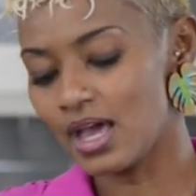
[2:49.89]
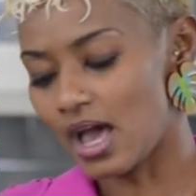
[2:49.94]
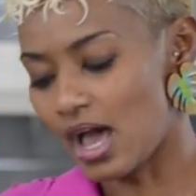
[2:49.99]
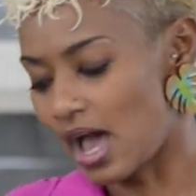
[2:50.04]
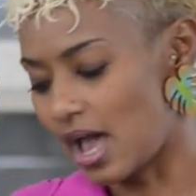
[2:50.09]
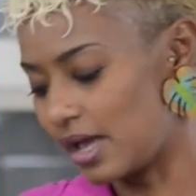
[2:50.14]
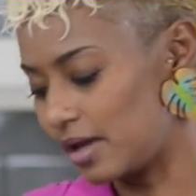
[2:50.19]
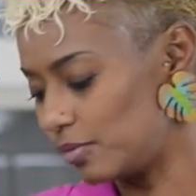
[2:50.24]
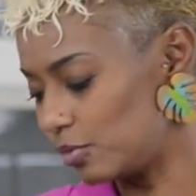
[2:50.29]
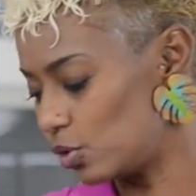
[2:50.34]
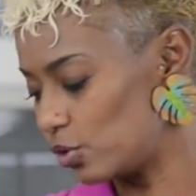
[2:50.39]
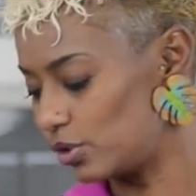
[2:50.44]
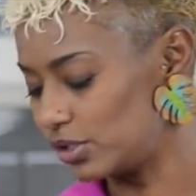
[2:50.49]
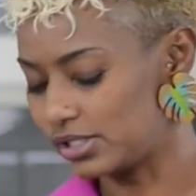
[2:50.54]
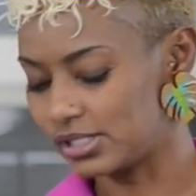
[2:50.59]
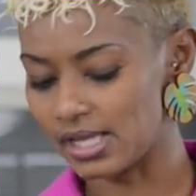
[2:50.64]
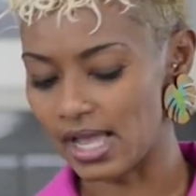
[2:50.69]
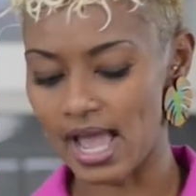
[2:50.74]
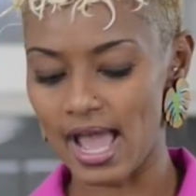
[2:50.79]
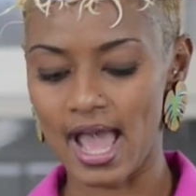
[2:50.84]
I am
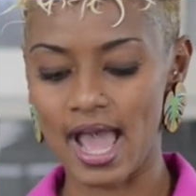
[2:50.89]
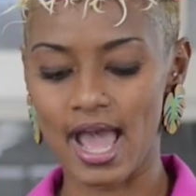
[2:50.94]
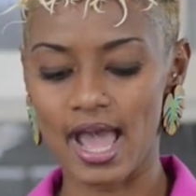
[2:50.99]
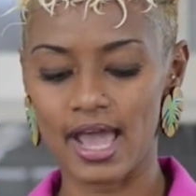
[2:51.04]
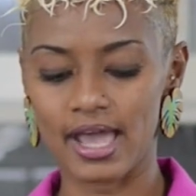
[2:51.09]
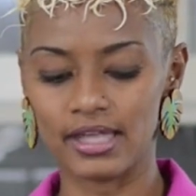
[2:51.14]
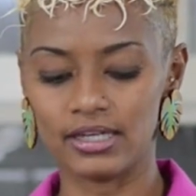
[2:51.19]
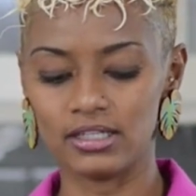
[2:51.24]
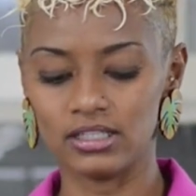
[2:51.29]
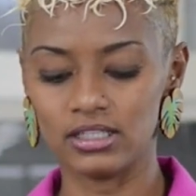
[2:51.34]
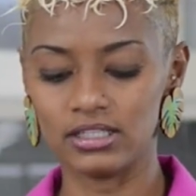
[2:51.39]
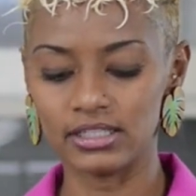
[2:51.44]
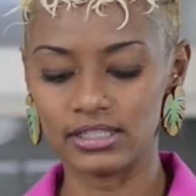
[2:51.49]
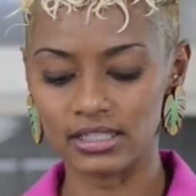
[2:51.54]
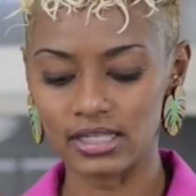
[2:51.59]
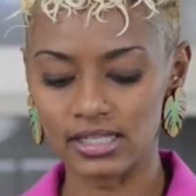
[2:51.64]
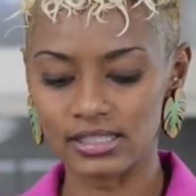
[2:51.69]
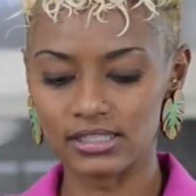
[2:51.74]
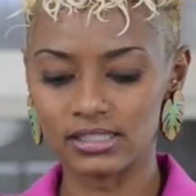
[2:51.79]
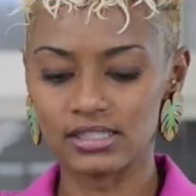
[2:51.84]
going to add a
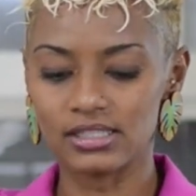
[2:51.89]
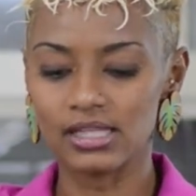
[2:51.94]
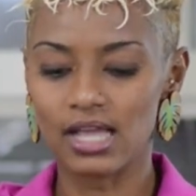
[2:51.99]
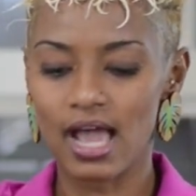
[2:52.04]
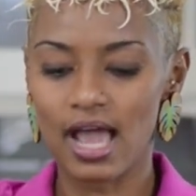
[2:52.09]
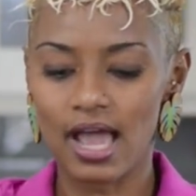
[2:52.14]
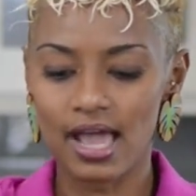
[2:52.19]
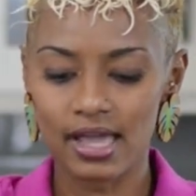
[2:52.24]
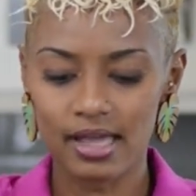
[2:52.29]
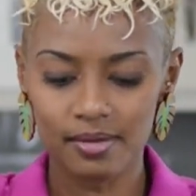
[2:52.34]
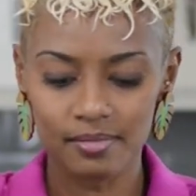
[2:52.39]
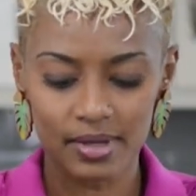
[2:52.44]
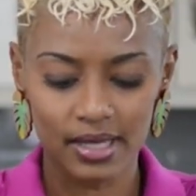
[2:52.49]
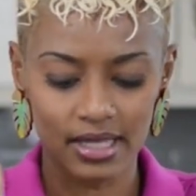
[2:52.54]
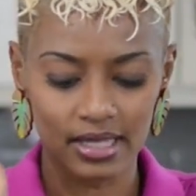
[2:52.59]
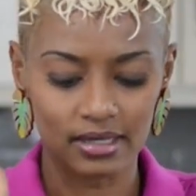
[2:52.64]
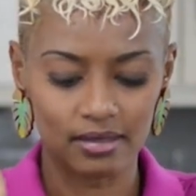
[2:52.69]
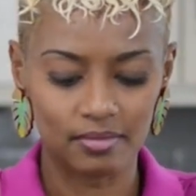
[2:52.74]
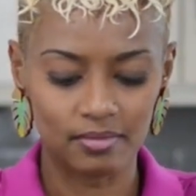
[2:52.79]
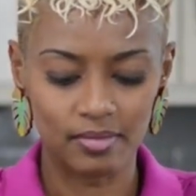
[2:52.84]
little at a time
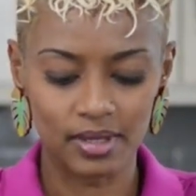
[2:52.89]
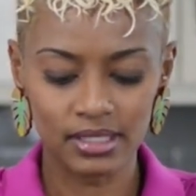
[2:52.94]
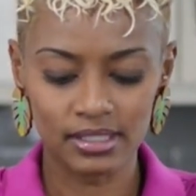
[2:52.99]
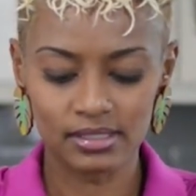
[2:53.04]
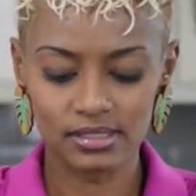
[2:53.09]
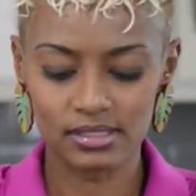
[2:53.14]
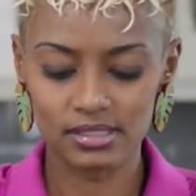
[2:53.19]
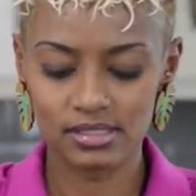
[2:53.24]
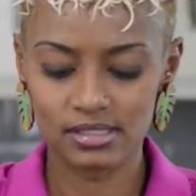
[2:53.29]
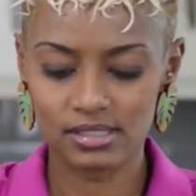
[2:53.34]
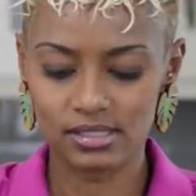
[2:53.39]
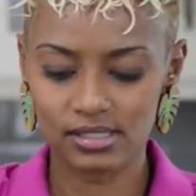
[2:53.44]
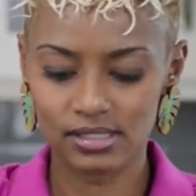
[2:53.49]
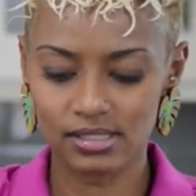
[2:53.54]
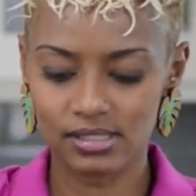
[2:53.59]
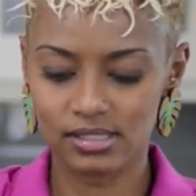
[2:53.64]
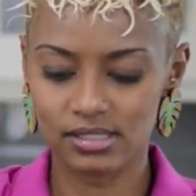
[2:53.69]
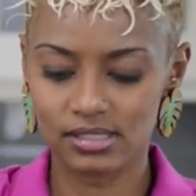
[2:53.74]
and mix.